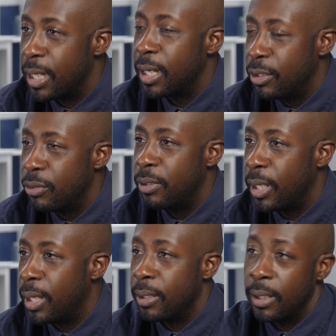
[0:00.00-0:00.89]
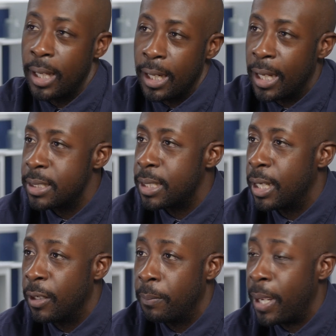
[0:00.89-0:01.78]
I can do that. And, and I
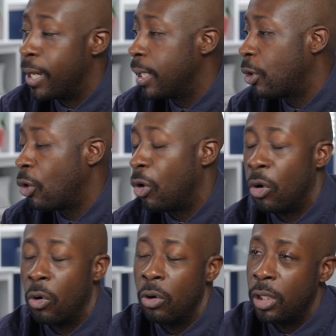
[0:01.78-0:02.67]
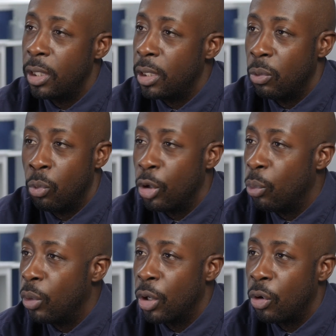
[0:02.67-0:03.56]
signed up, had a call,
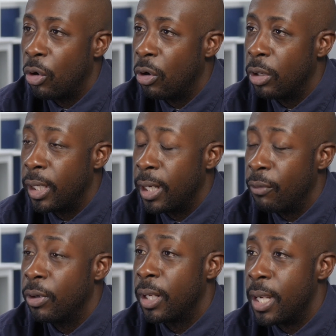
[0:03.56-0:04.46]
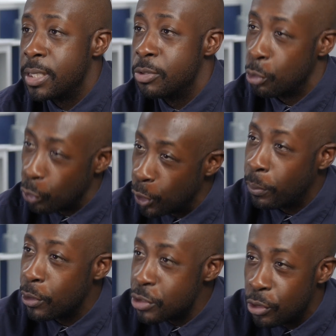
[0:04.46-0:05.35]
one-on-one call, and I realized there was a real
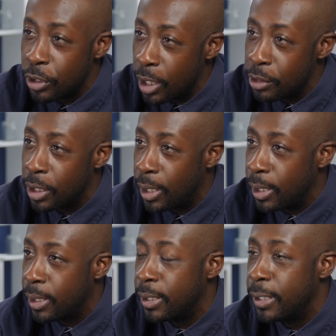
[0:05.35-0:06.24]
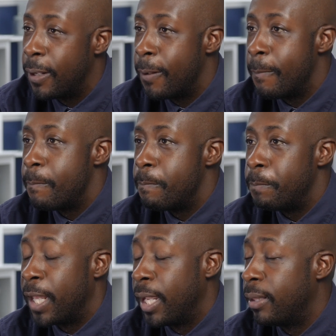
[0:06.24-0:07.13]
person on the other line.
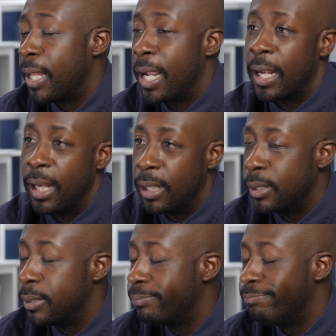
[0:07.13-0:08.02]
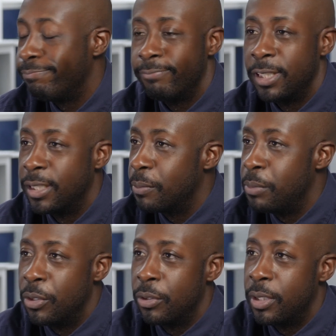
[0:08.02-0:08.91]
And that kind of hooked
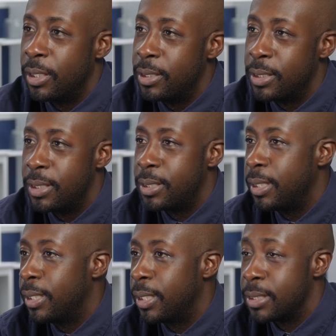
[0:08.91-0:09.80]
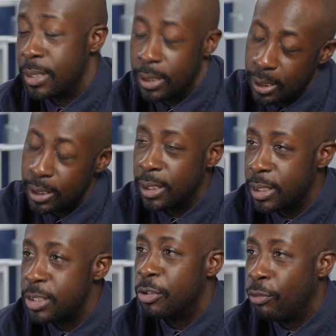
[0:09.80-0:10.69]
me on NGT. And I said, I think
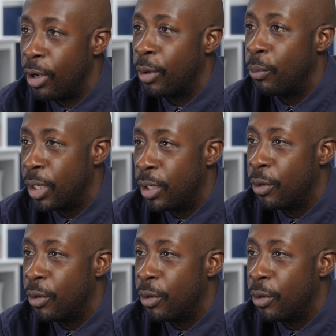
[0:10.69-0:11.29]
this is the route I want to